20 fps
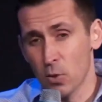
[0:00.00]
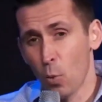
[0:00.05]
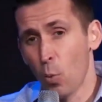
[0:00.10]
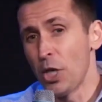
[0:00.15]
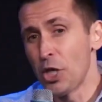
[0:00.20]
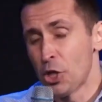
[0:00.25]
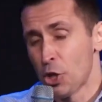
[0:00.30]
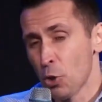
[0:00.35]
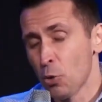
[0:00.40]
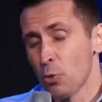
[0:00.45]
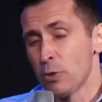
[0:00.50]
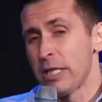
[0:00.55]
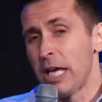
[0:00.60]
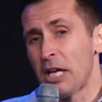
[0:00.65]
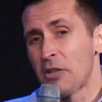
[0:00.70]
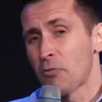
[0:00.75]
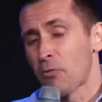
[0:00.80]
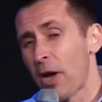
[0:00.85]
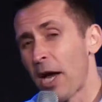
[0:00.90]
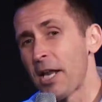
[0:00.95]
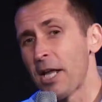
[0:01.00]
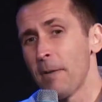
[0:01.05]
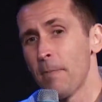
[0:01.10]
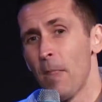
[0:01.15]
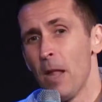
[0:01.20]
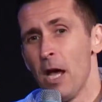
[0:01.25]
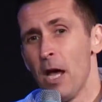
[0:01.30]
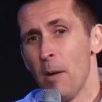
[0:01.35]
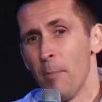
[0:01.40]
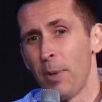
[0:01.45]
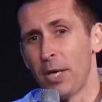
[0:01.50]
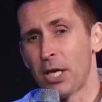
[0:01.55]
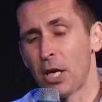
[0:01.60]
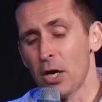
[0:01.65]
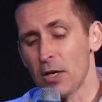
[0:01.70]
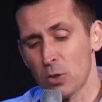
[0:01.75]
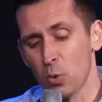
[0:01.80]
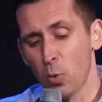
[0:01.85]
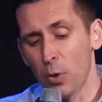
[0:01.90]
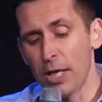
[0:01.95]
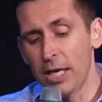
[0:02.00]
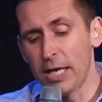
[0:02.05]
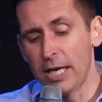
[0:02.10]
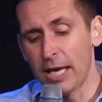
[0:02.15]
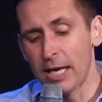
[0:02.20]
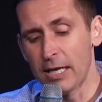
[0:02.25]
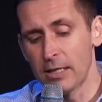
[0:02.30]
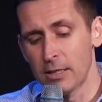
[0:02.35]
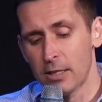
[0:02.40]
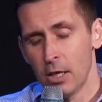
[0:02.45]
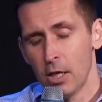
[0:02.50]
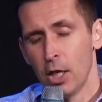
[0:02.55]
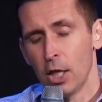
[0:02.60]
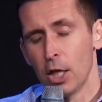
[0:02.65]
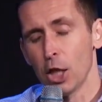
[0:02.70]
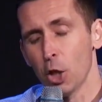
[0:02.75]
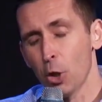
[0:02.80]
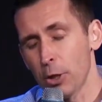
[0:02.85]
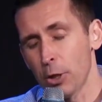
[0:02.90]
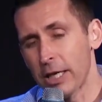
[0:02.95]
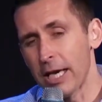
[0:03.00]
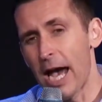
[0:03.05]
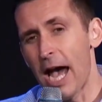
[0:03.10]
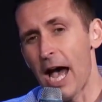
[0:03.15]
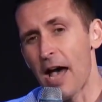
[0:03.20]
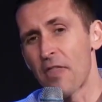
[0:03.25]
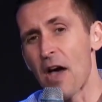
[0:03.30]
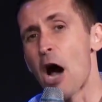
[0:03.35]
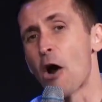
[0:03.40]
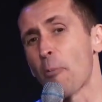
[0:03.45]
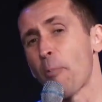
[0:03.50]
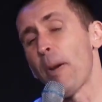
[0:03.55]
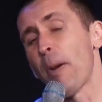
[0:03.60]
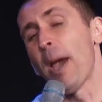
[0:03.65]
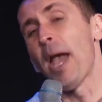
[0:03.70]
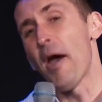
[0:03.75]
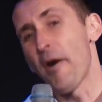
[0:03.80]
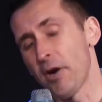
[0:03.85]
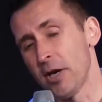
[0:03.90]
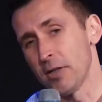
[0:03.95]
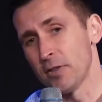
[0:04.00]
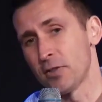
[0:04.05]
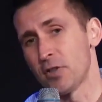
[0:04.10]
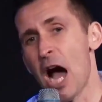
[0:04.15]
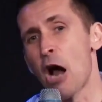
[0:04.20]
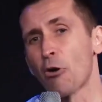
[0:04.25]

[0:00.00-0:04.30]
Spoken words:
we should get ready, because we can look at our parents,